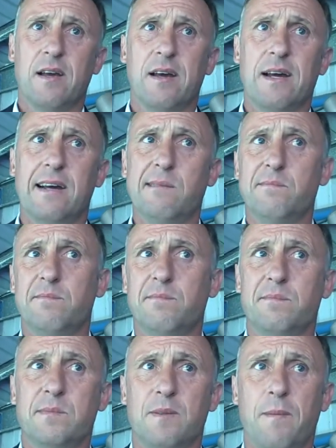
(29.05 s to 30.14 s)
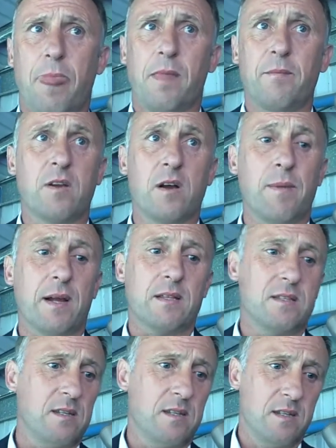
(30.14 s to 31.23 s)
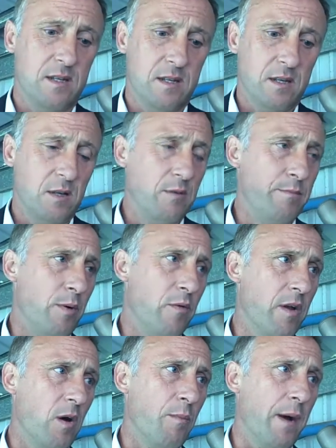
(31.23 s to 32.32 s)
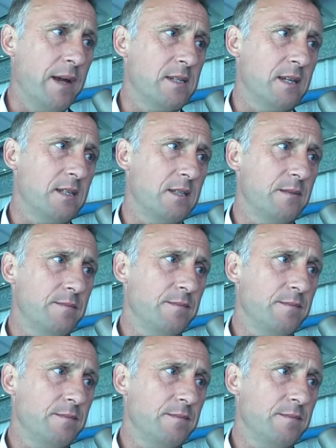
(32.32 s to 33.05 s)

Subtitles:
We've got to go back to boring old basics.